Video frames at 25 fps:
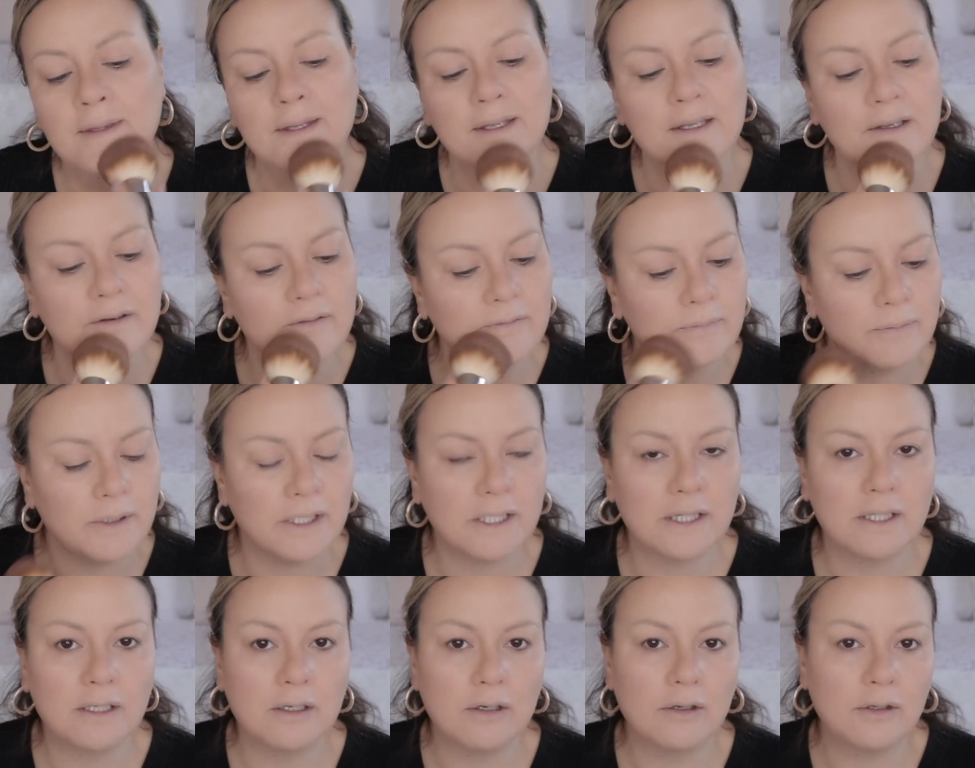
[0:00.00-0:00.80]
give me
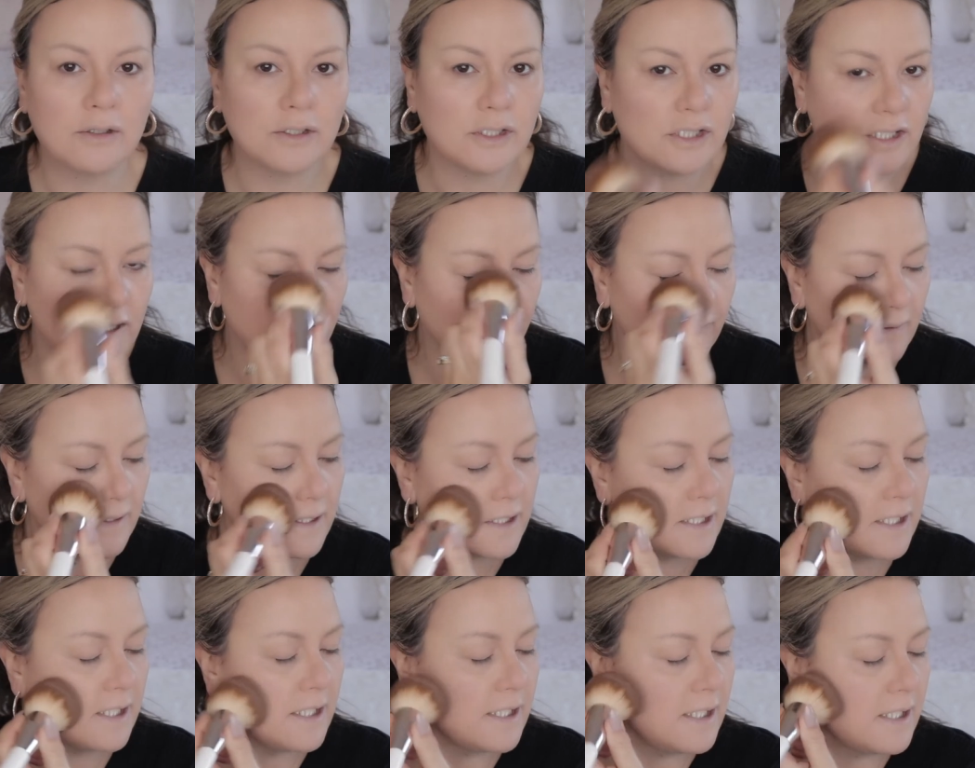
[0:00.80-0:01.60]
the
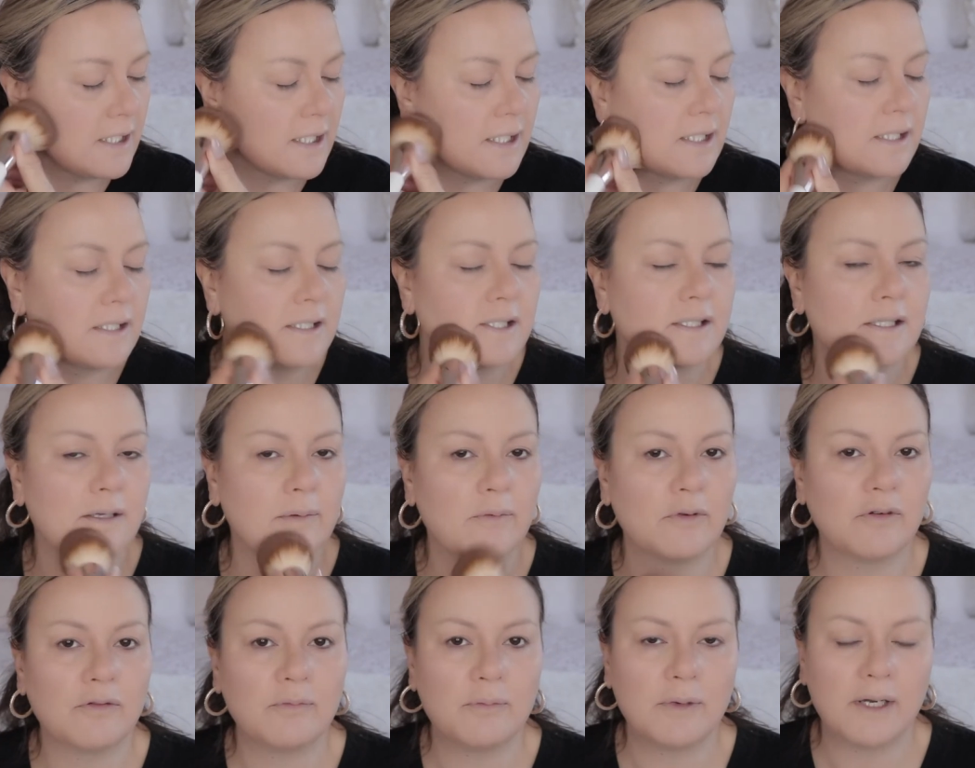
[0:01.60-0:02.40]
longevity as
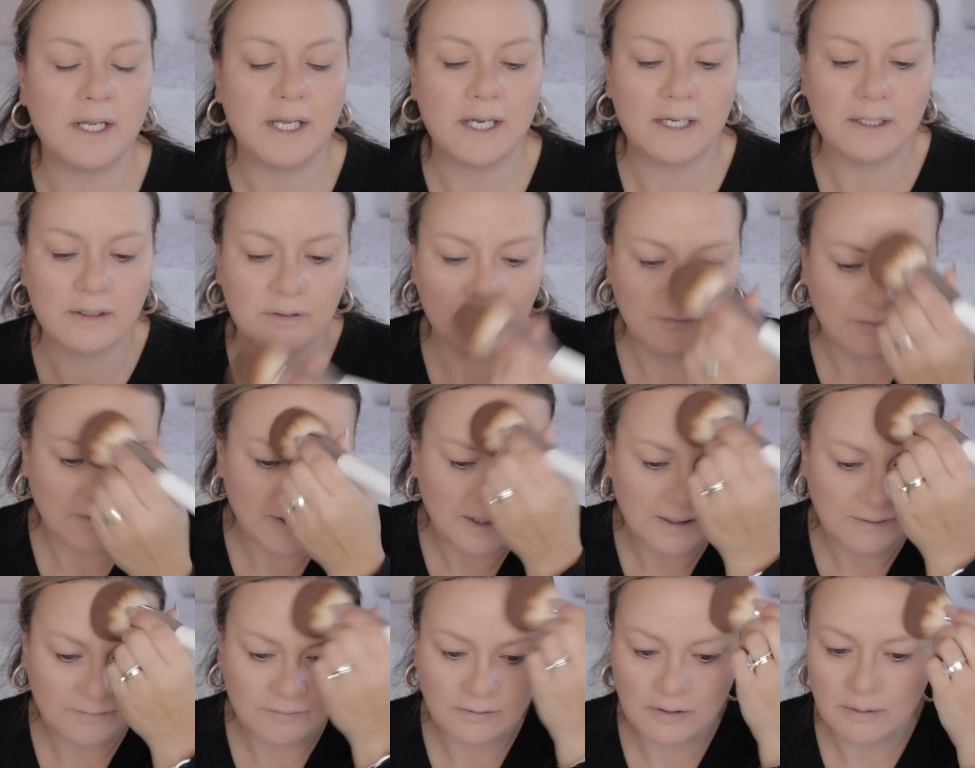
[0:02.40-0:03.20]
some of my other
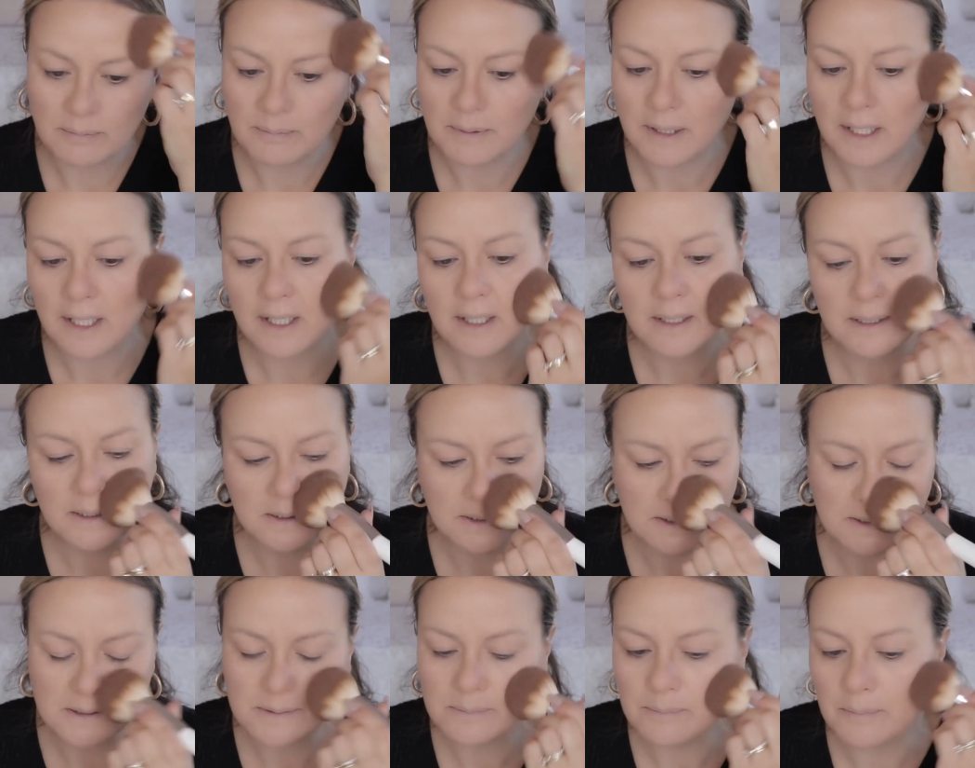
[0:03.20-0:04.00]
favourite
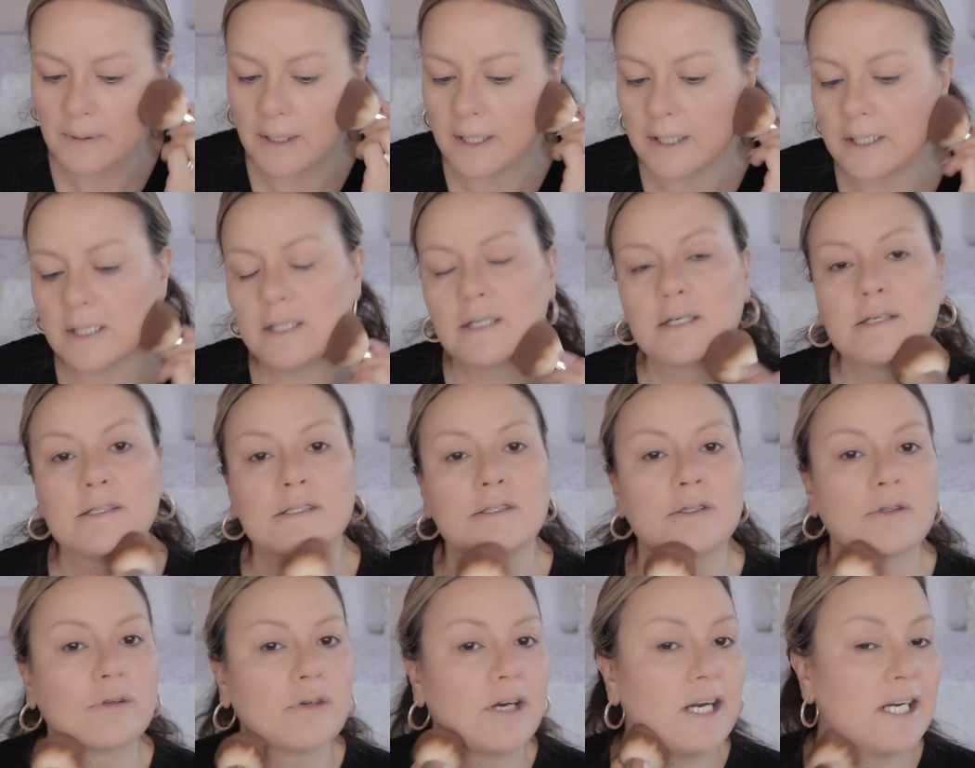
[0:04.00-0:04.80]
powders, but it is
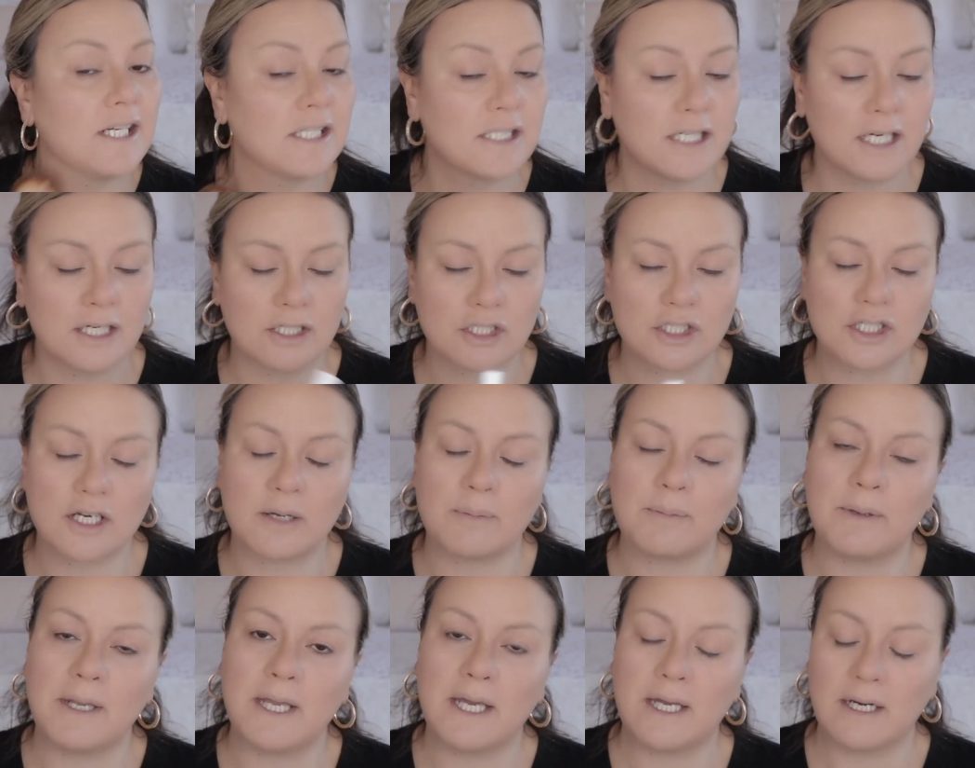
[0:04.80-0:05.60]
a great
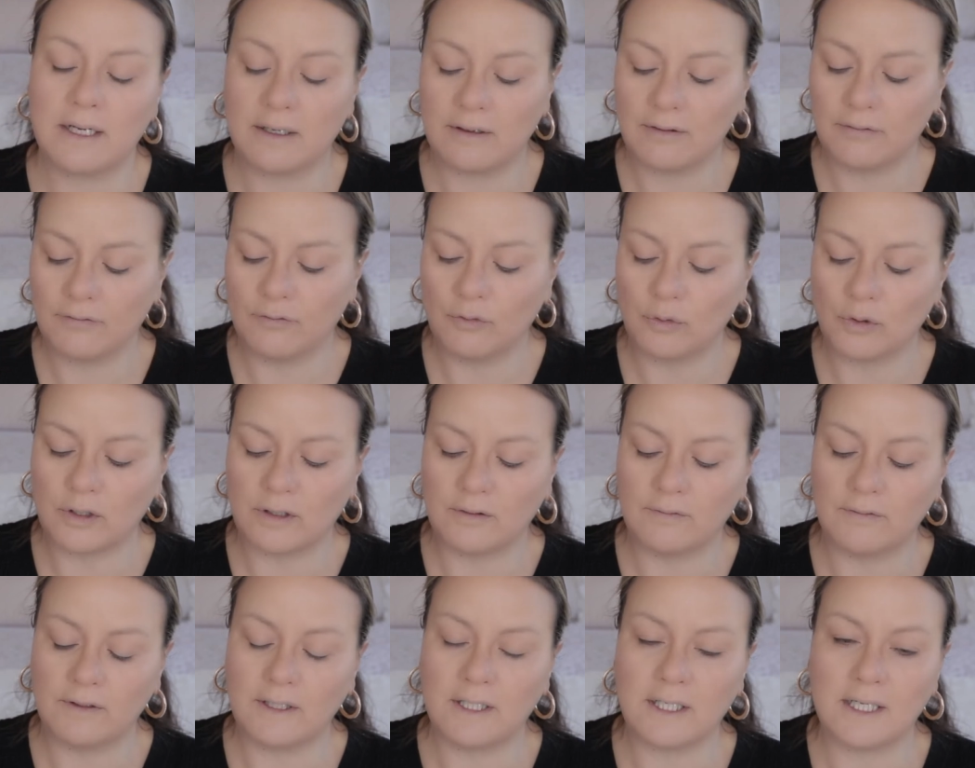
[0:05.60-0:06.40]
touch-up powder for
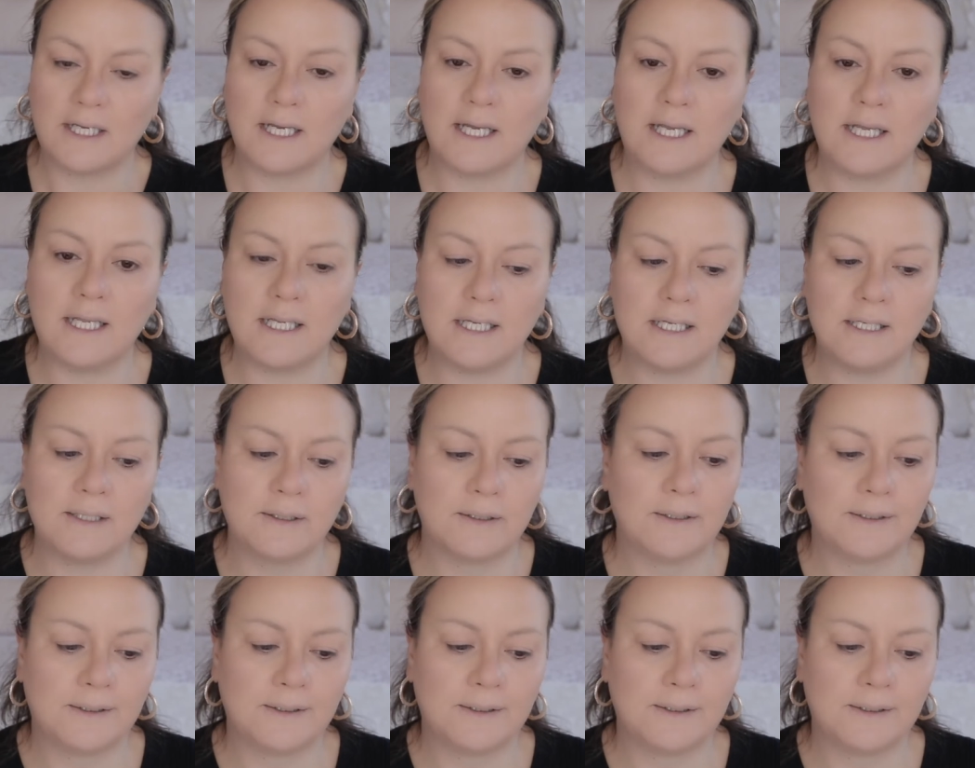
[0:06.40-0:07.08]
giving a